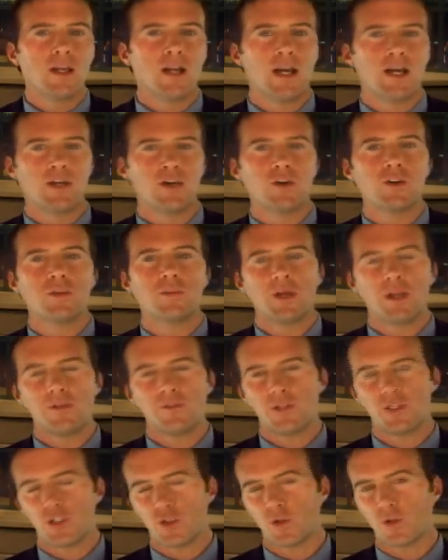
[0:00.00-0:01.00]
I know the
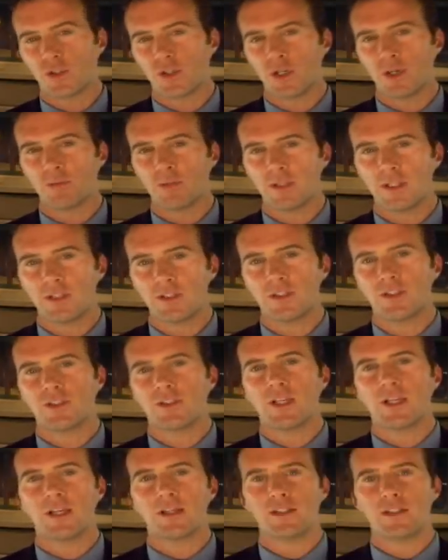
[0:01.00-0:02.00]
benefits short-term, but let's
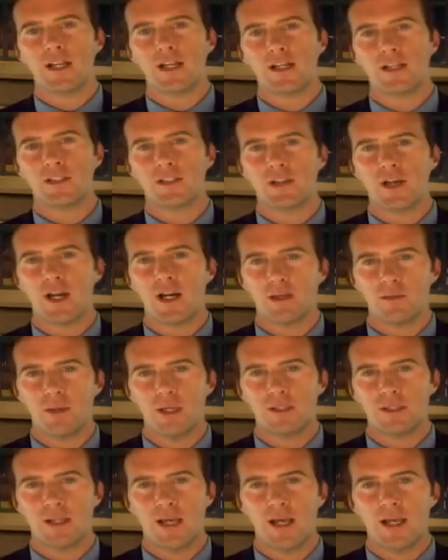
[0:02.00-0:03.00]
just take a second to talk
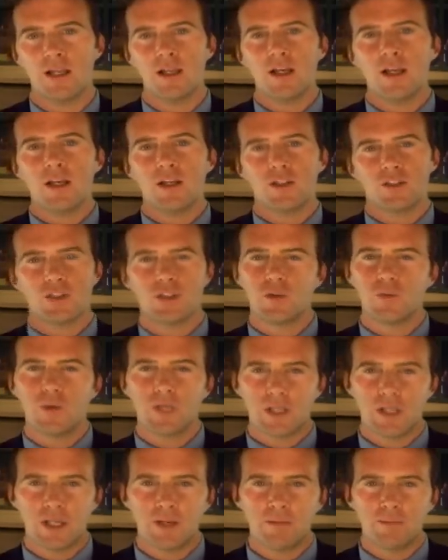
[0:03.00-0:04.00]
about that so that
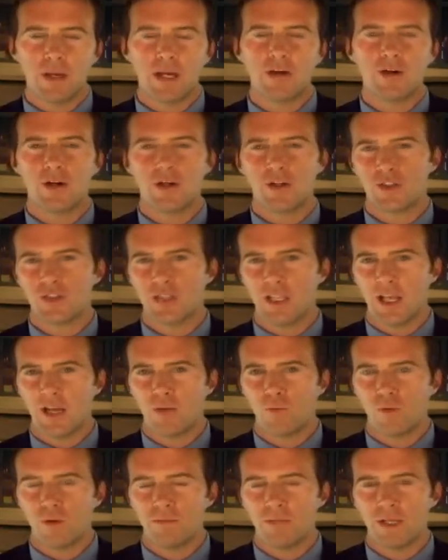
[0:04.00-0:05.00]
we can better
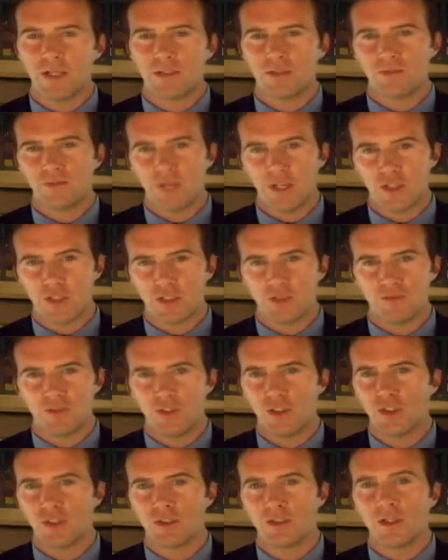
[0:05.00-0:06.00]
understand what makes facial
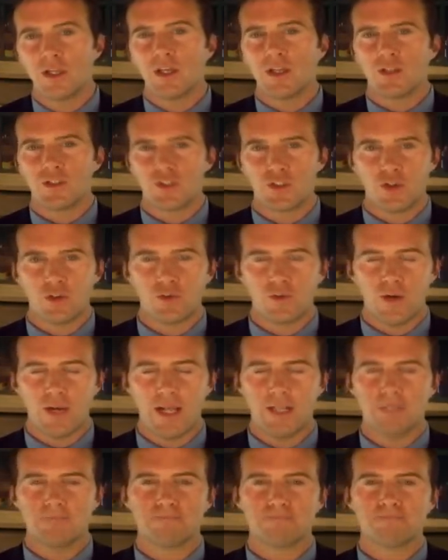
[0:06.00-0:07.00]
infusion so
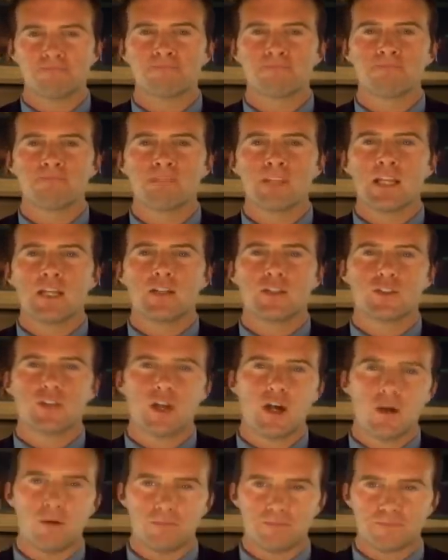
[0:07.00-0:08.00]
great.
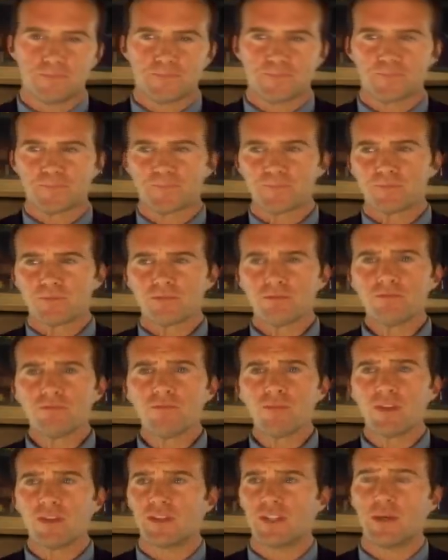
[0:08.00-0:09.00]
So,
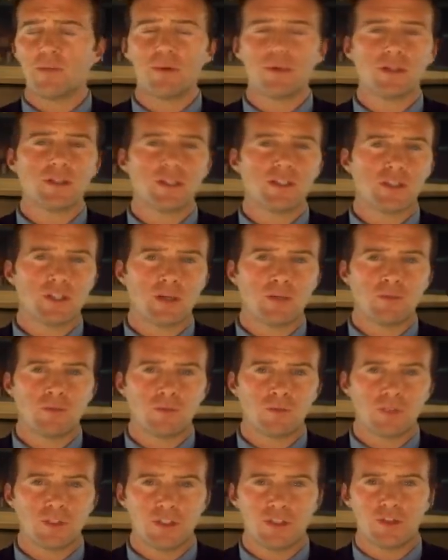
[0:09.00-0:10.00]
typically
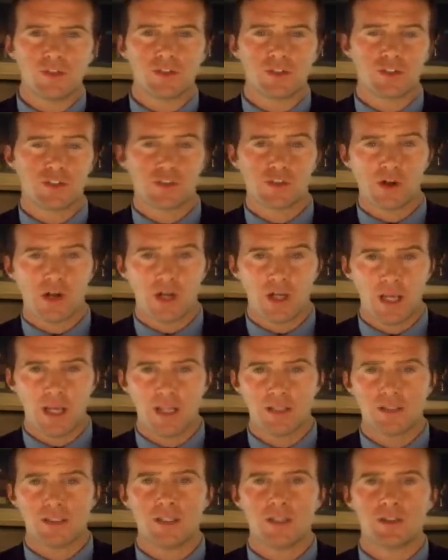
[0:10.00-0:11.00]
someone will use a strong
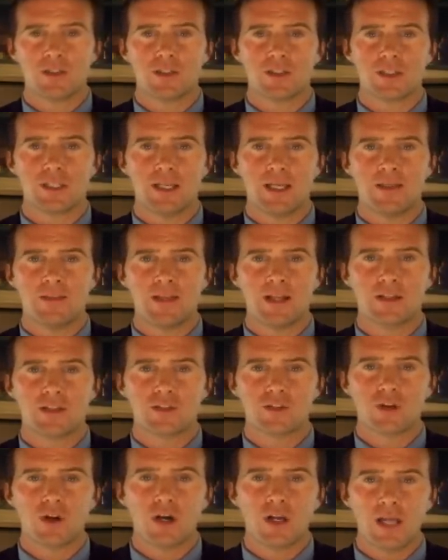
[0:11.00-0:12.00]
acid on the skin. That
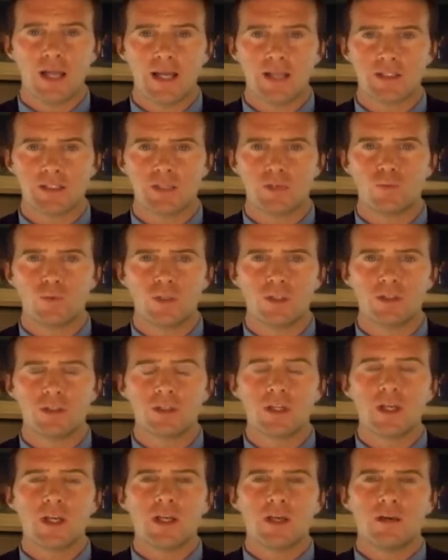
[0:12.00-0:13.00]
strong acid
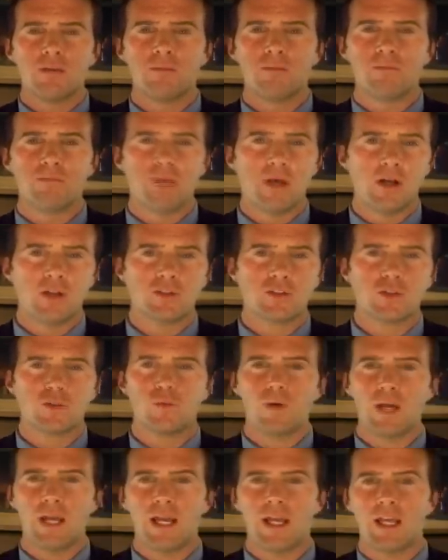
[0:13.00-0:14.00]
will melt
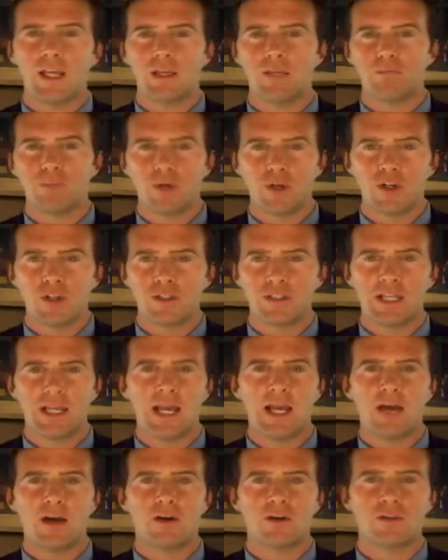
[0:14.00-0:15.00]
away, burn
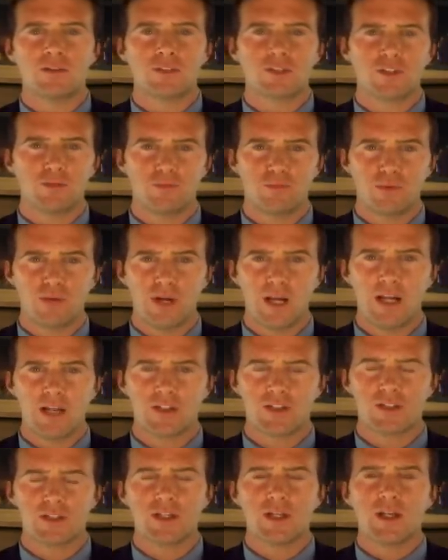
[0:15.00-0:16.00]
down,
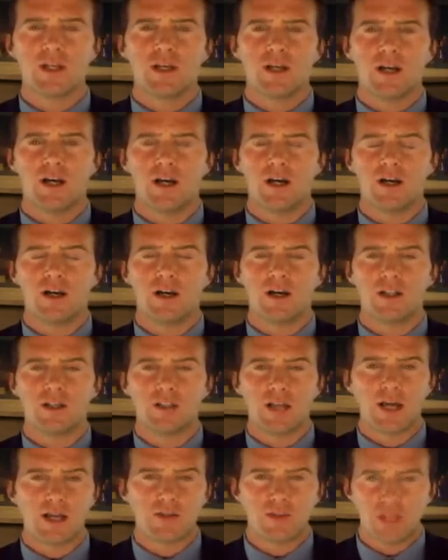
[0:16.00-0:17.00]
compress a
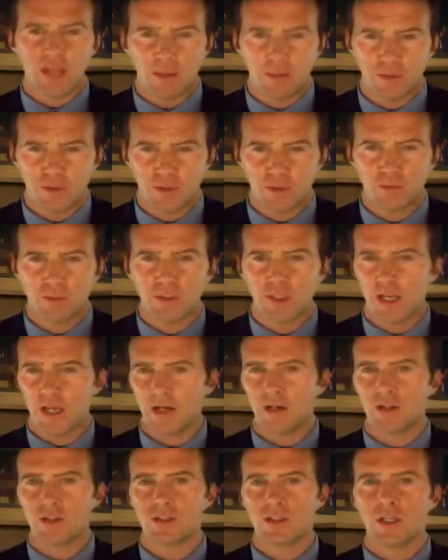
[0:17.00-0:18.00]
lot of the epidermal
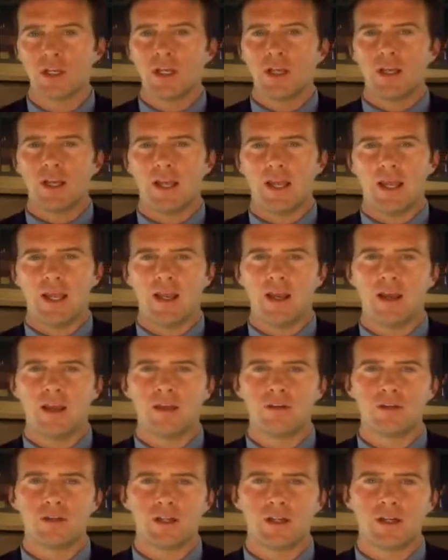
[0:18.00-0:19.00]
layers,
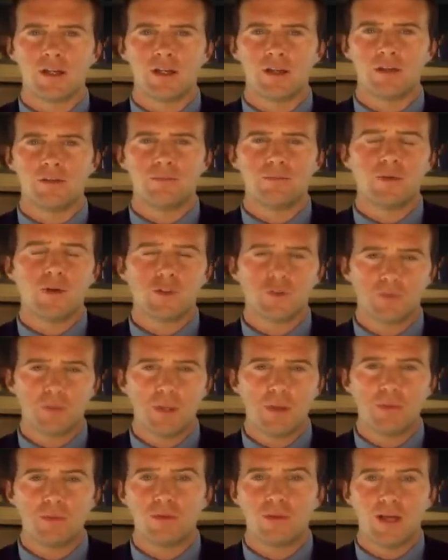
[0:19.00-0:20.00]
and most
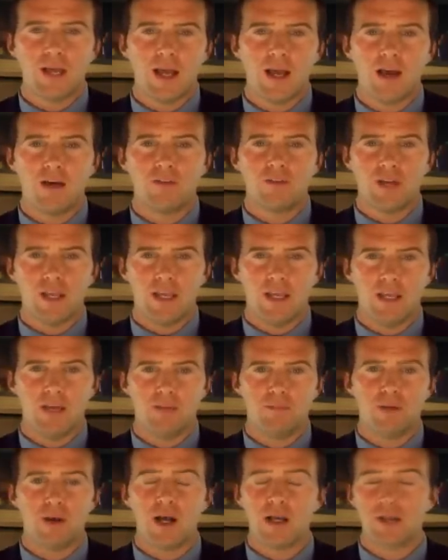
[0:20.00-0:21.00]
people have
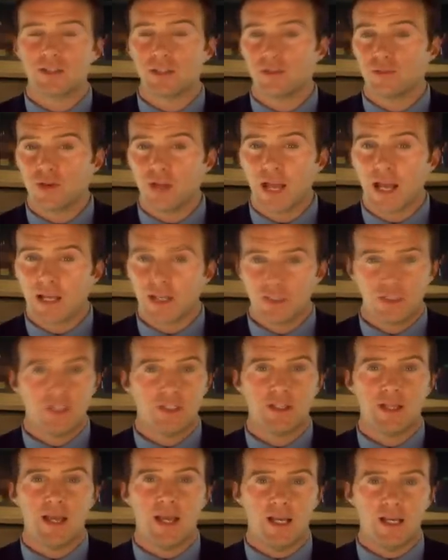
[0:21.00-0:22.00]
a positive reaction
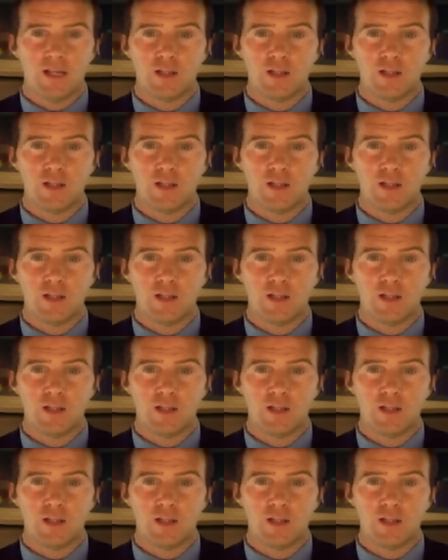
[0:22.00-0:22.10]
to that.